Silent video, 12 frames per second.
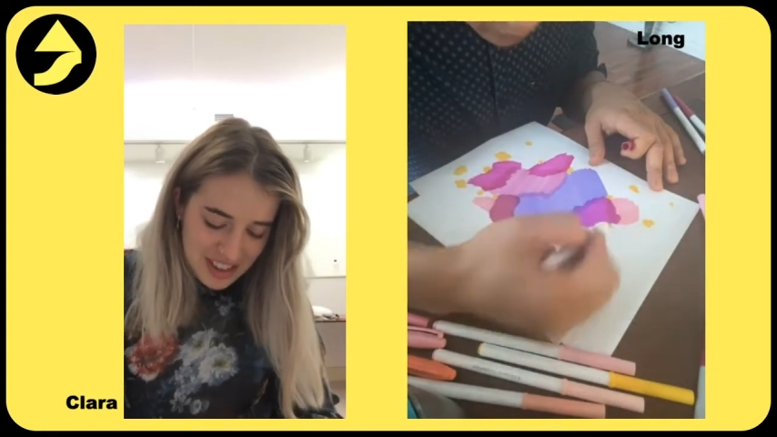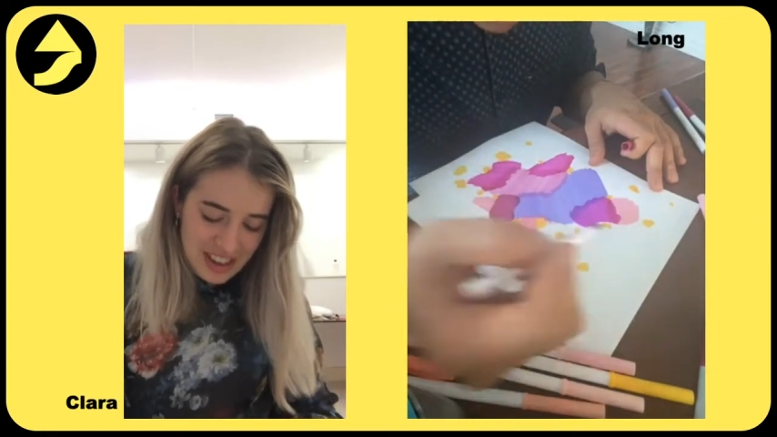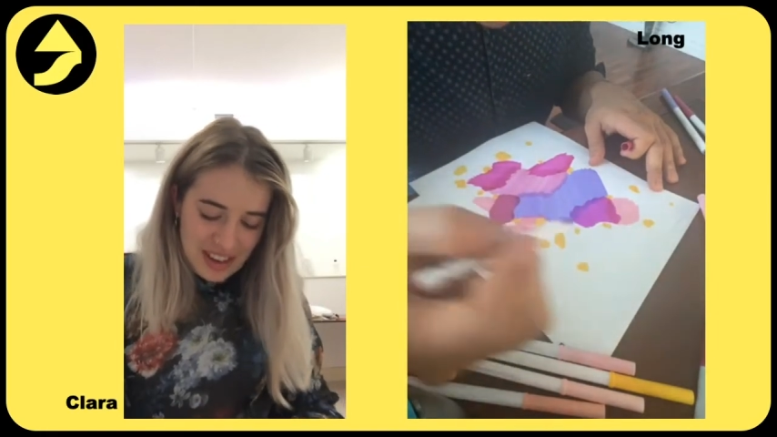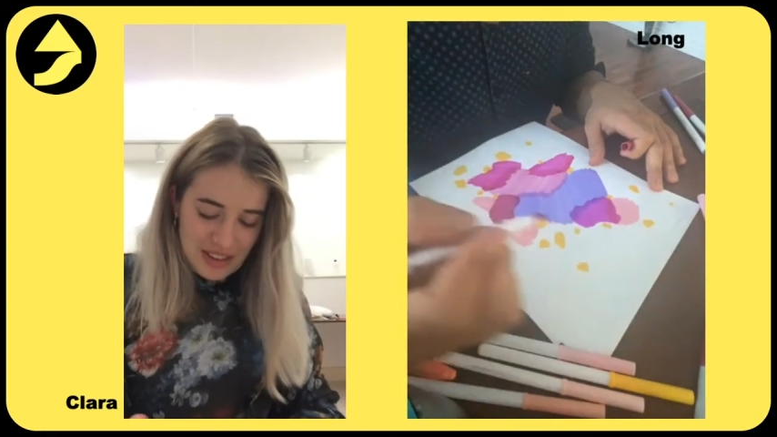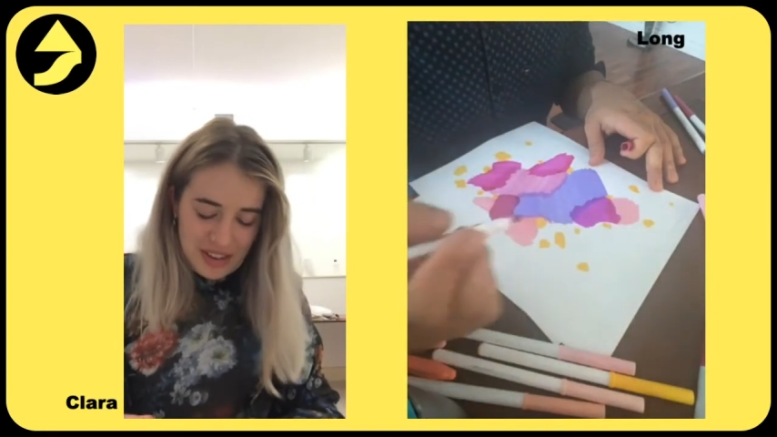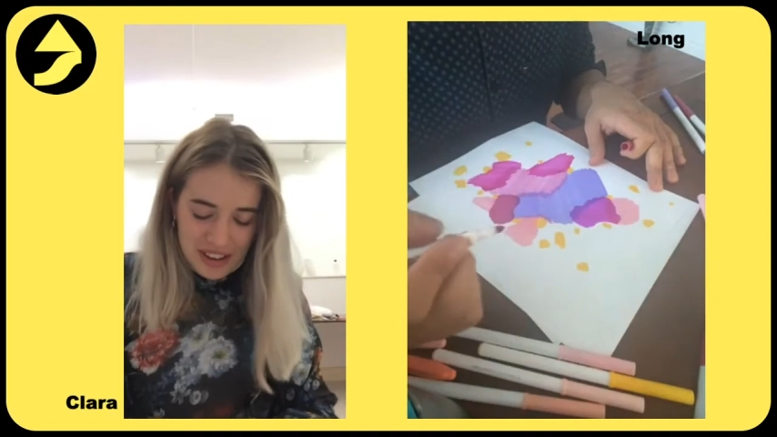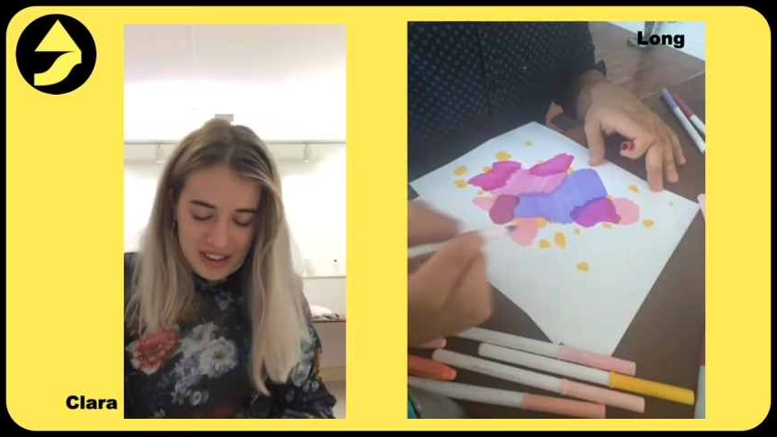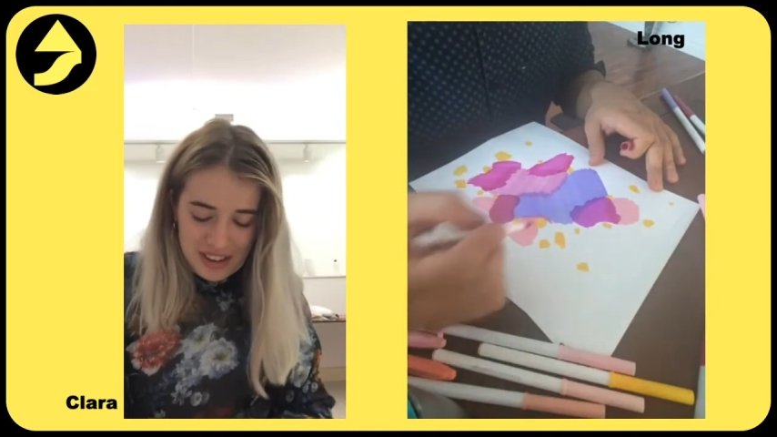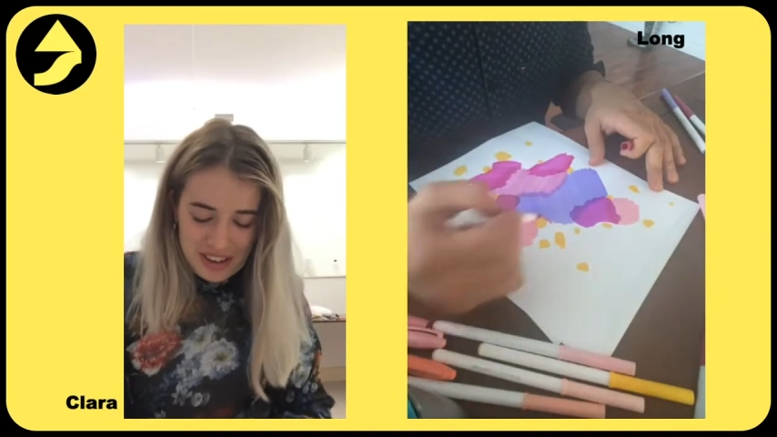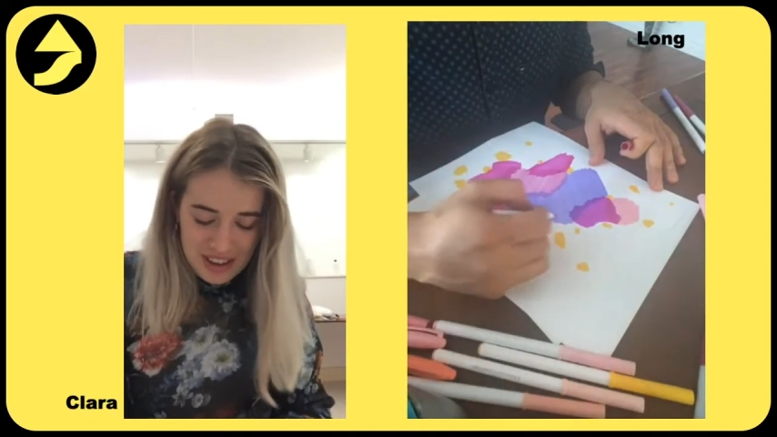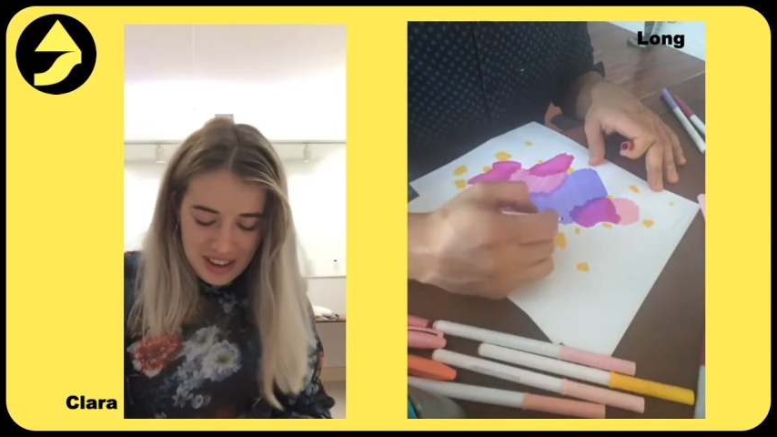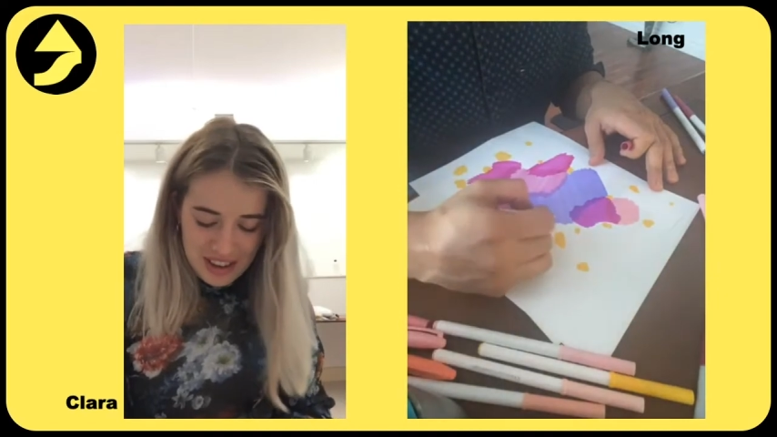that kind of
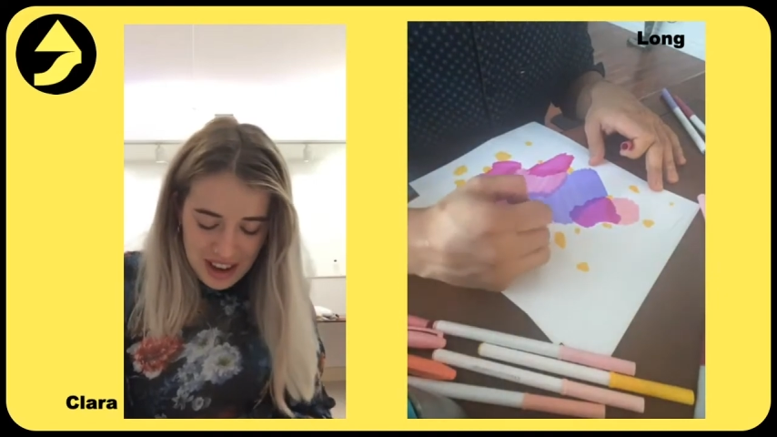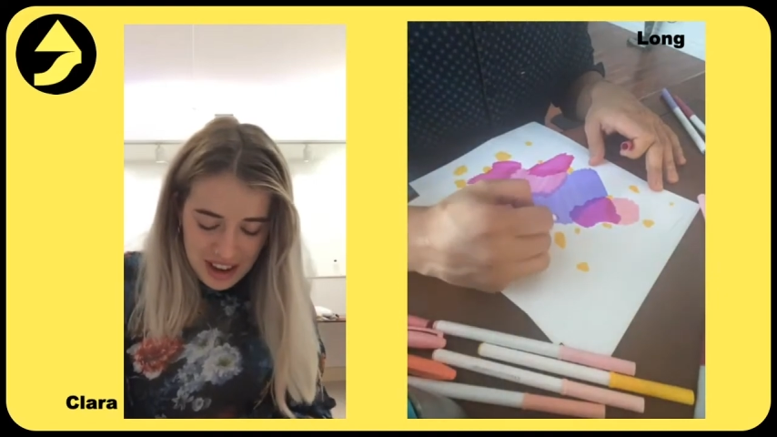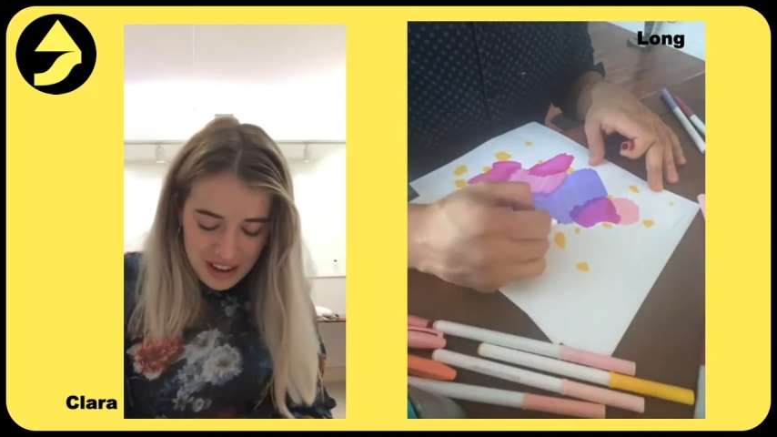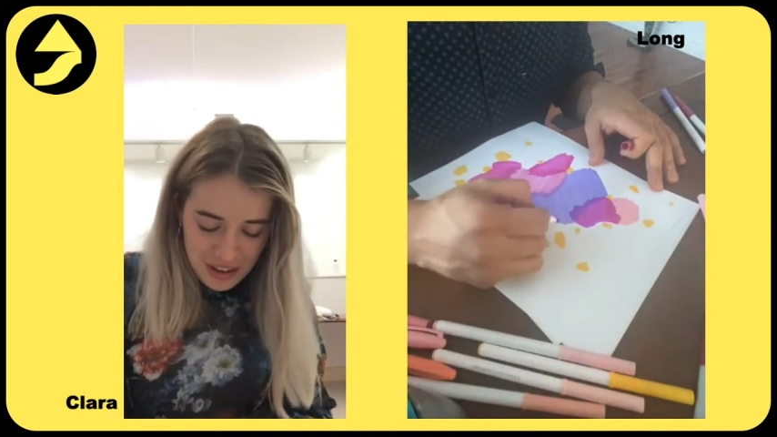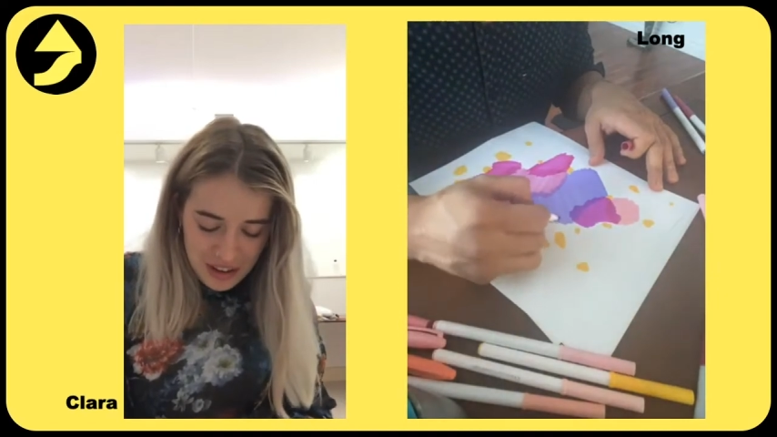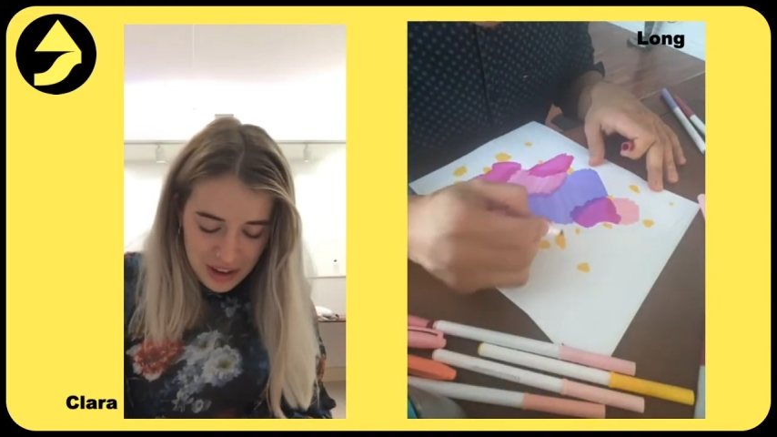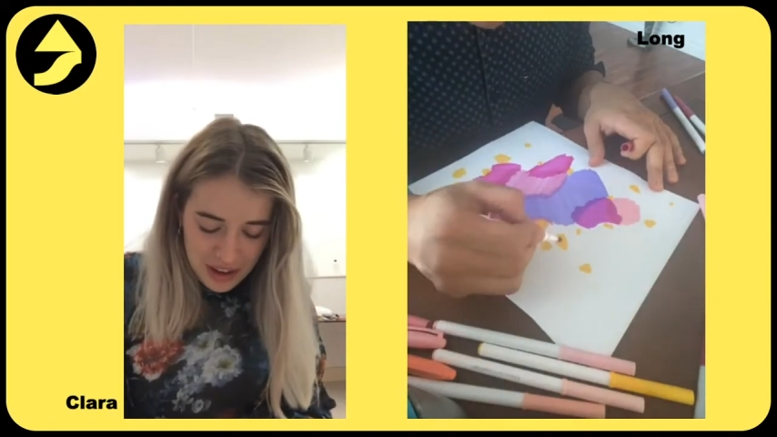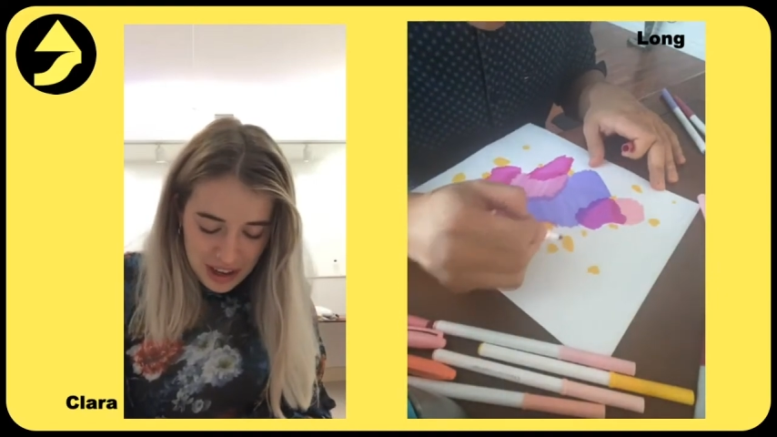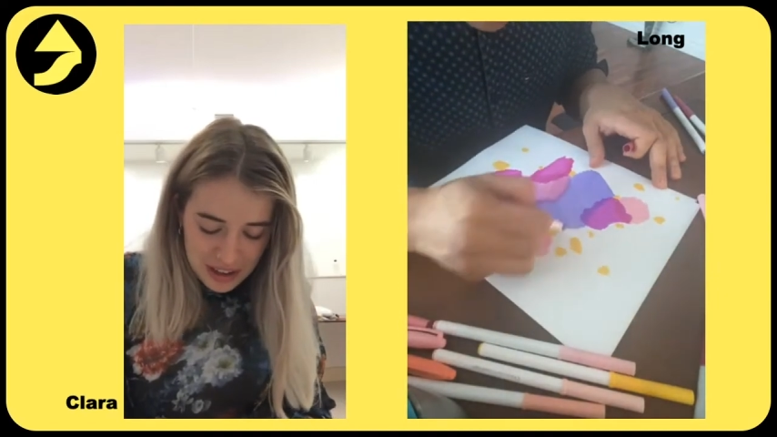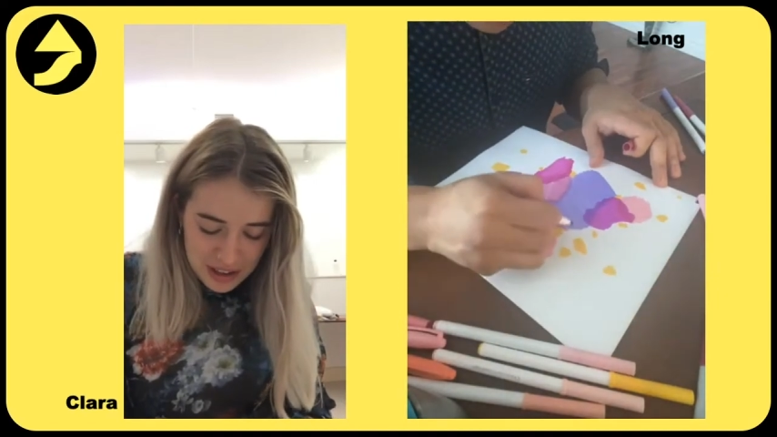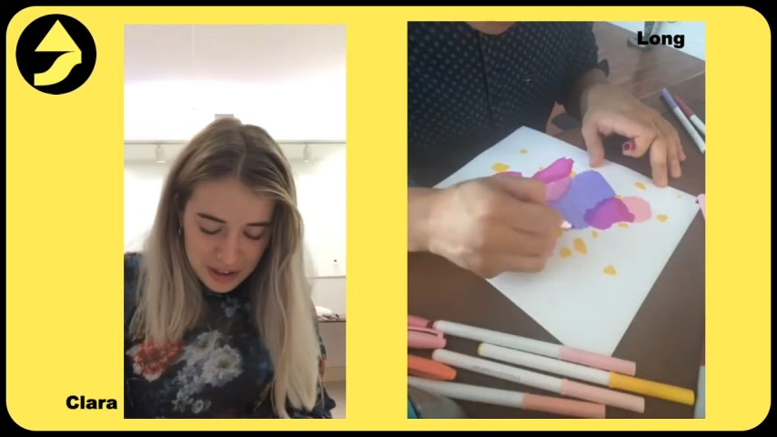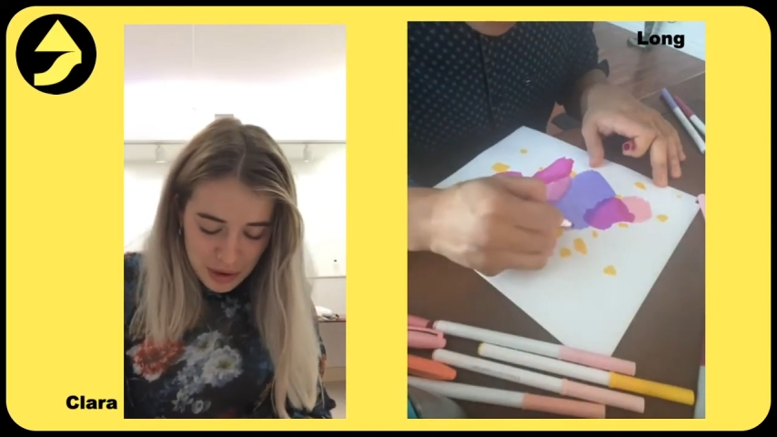way yeah i feel
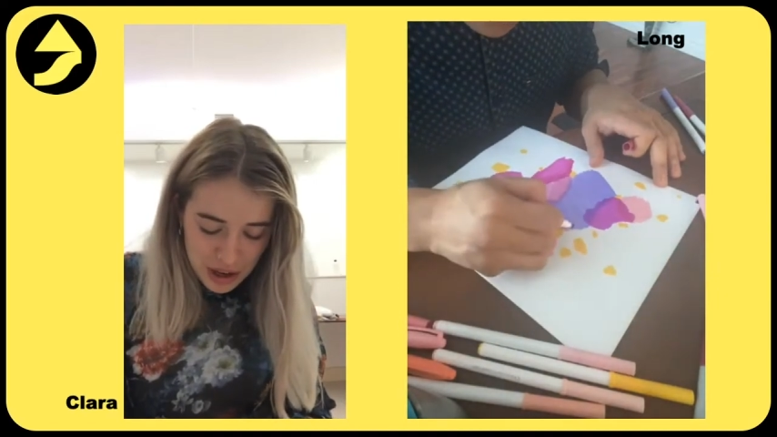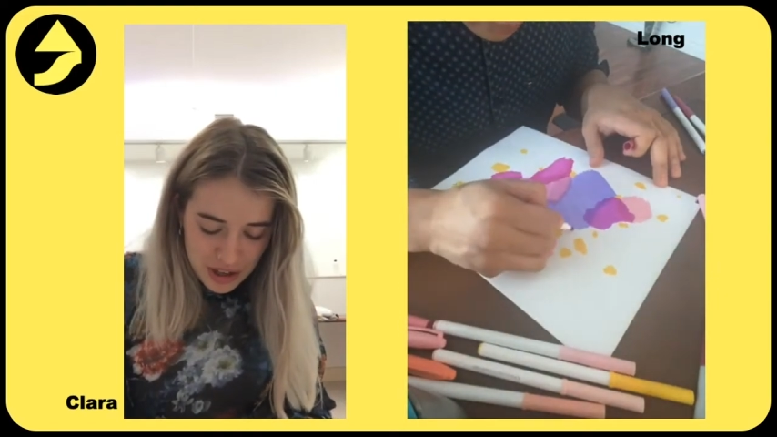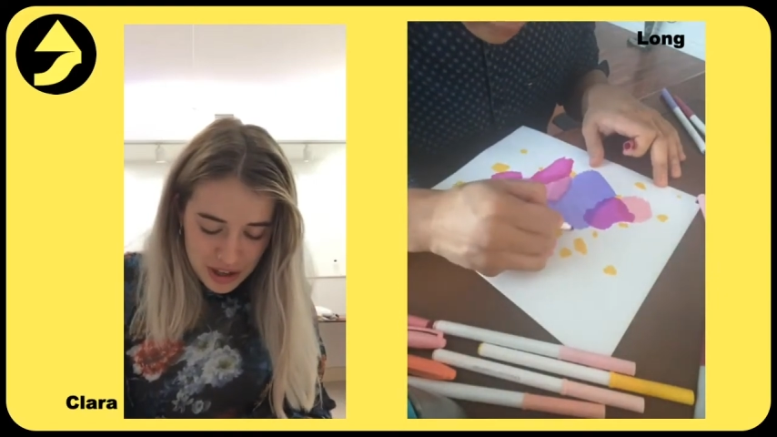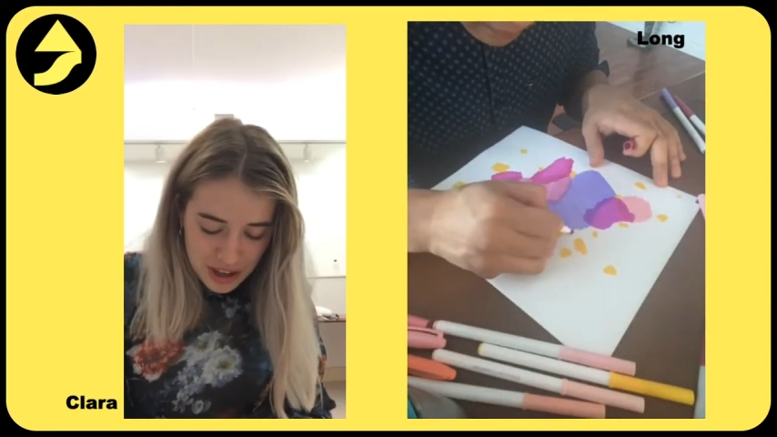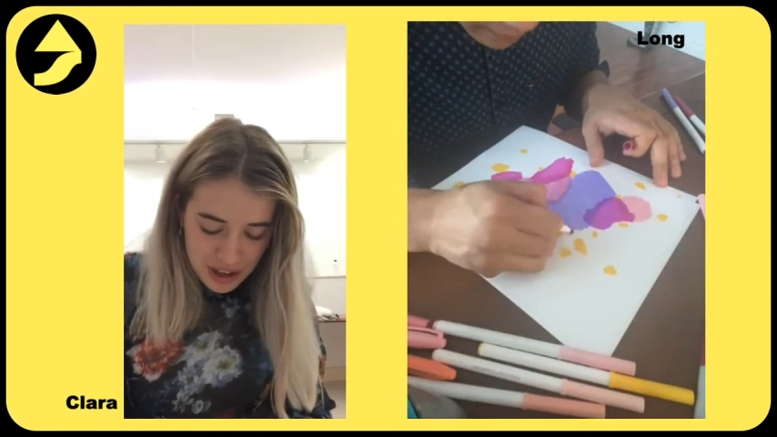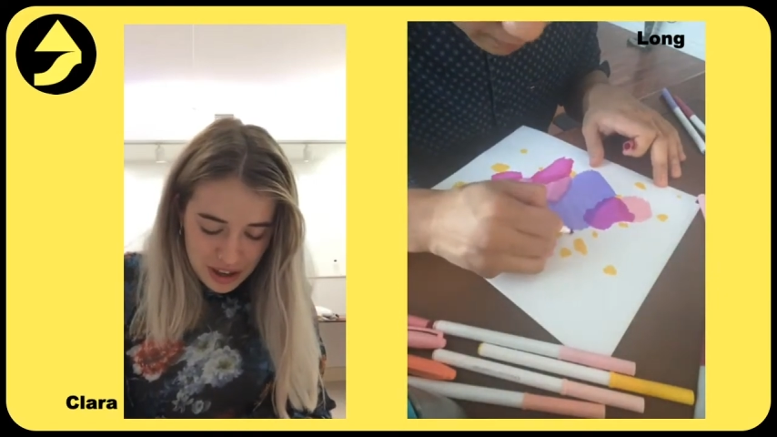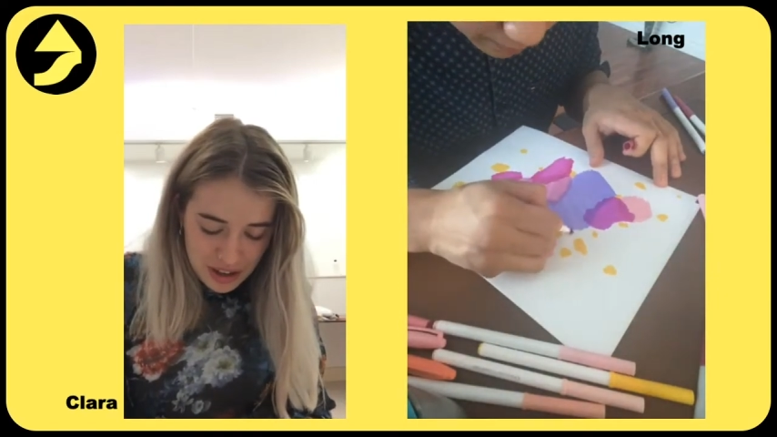like there's a pressure